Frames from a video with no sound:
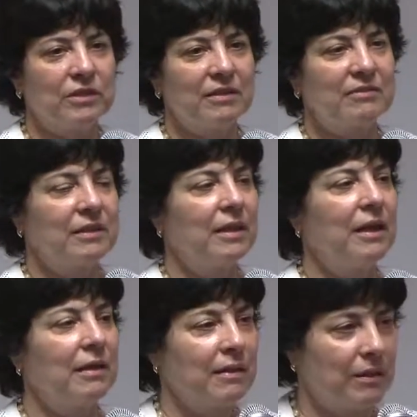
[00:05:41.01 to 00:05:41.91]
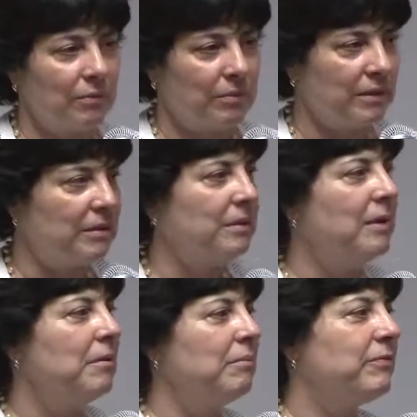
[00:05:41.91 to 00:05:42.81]
testing healthy women
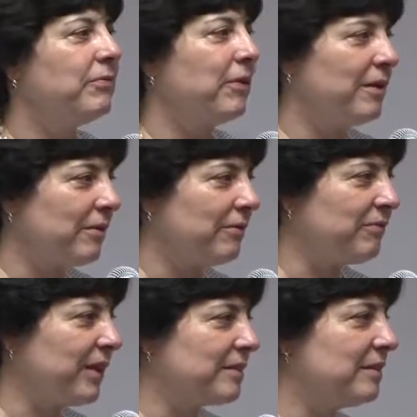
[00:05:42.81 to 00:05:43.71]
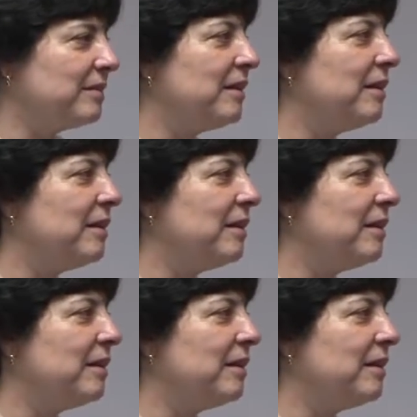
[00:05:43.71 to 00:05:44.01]
before they're affected